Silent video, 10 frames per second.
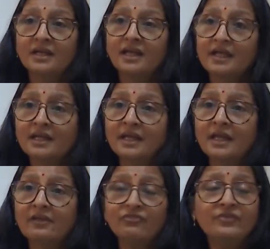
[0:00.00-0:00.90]
Like,
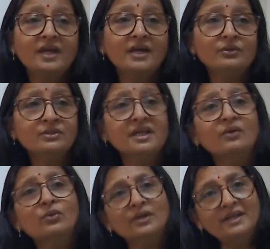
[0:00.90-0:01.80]
if we are using
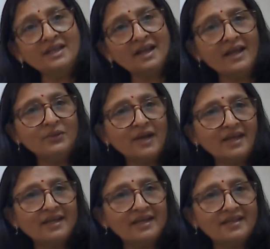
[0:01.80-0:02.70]
only the nano
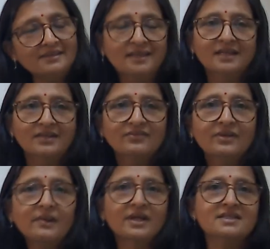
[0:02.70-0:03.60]
carriers,
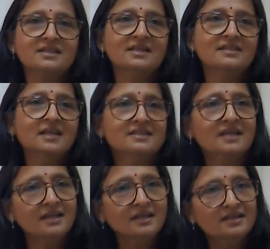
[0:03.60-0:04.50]
we will consider it as a